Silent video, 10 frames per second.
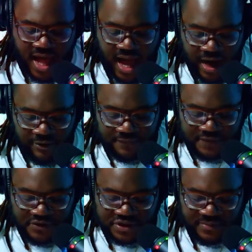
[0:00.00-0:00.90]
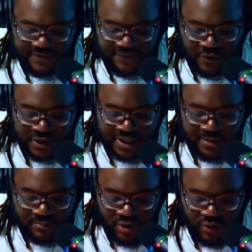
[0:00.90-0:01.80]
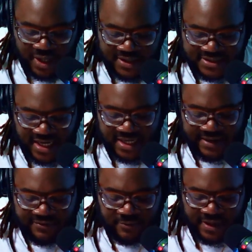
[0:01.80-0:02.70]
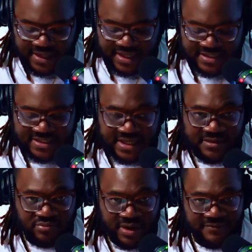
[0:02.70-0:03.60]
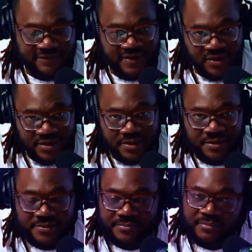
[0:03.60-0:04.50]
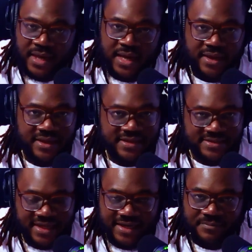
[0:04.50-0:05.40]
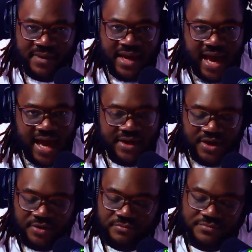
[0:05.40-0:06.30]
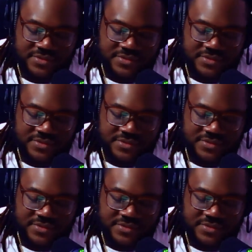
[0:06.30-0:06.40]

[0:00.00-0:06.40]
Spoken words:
I refuse to be 40 and broke outside every weekend celebrating failure. I know.